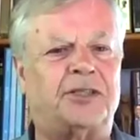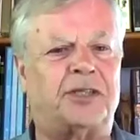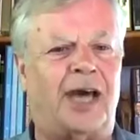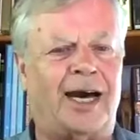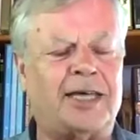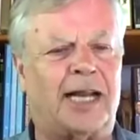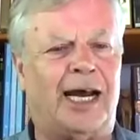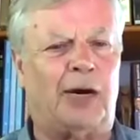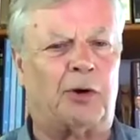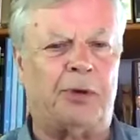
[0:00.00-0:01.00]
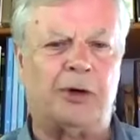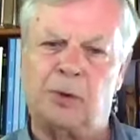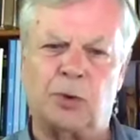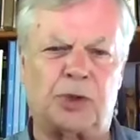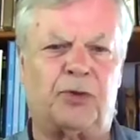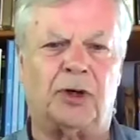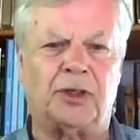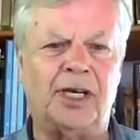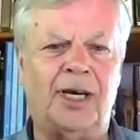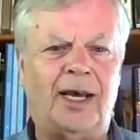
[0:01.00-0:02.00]
The Eisenhower period was, of
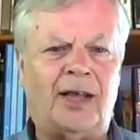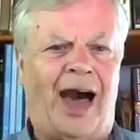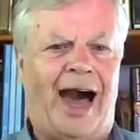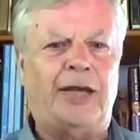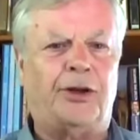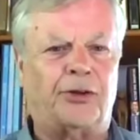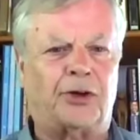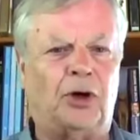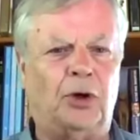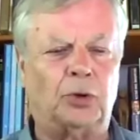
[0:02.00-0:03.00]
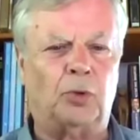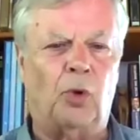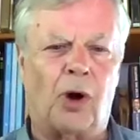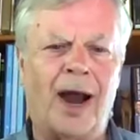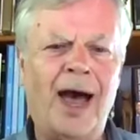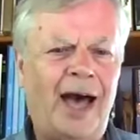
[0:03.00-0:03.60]
course, the height of the Cold War.